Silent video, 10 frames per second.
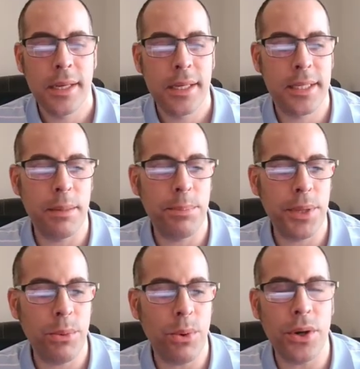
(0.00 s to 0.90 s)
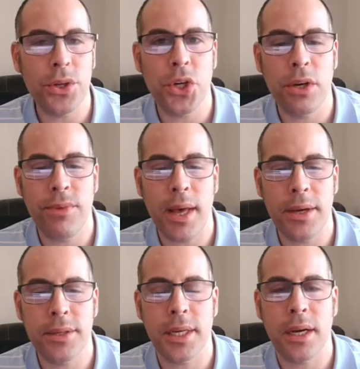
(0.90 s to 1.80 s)
Simply, Wall Street
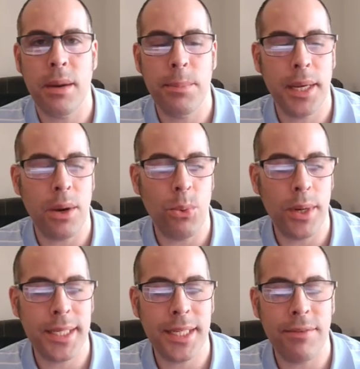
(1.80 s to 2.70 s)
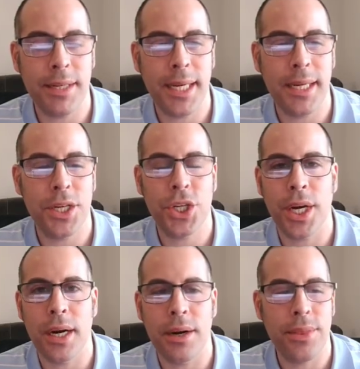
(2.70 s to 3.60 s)
values the company at 117 a
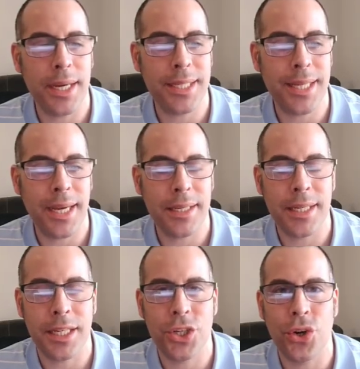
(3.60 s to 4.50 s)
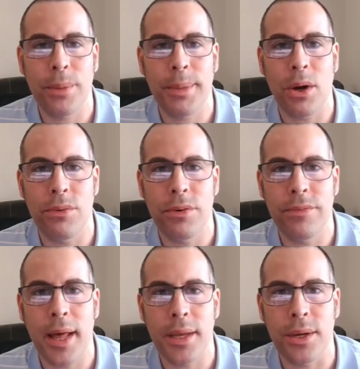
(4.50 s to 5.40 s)
share. They're saying it's extremely
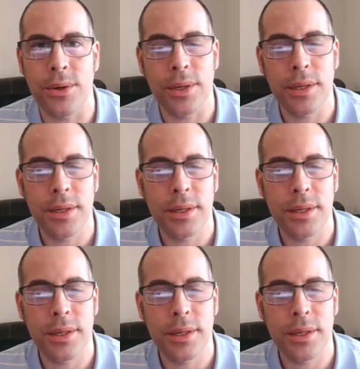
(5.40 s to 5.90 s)
overvalued.